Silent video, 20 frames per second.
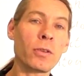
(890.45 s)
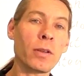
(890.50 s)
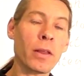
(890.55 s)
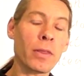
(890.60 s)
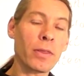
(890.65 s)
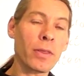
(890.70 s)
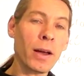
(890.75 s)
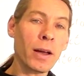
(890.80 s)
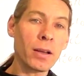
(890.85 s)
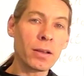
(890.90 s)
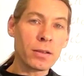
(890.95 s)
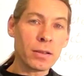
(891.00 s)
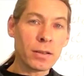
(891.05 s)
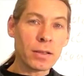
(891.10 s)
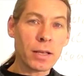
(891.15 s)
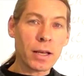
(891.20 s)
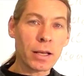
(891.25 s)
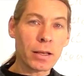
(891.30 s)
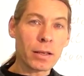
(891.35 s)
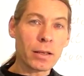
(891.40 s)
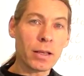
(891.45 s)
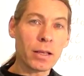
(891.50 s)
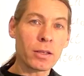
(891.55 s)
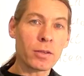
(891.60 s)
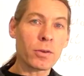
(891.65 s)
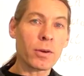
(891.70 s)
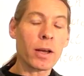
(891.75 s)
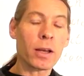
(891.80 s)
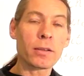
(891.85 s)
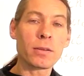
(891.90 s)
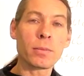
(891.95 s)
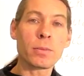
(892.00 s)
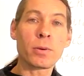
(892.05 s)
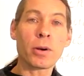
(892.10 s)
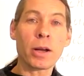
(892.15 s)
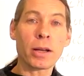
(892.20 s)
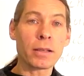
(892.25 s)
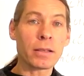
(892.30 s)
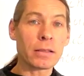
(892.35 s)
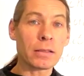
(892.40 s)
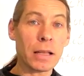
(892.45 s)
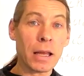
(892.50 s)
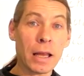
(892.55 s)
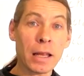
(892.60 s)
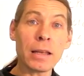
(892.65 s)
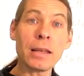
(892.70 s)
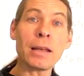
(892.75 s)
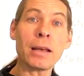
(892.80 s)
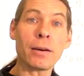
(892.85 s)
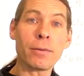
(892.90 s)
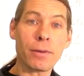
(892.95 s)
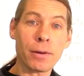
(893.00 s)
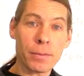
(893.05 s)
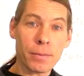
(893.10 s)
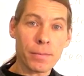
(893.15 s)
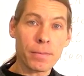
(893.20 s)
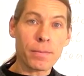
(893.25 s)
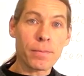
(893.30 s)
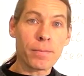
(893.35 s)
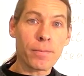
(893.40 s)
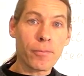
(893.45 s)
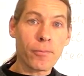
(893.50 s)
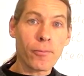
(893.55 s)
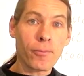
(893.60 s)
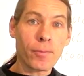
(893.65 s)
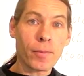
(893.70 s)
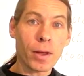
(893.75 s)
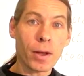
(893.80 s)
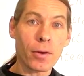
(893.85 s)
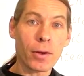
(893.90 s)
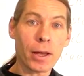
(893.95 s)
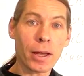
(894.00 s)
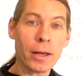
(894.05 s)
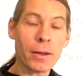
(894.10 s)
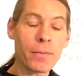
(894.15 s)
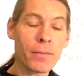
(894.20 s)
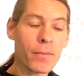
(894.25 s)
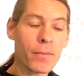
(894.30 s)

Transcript: 1,000 techniques who hasn't practiced any of them. Okay?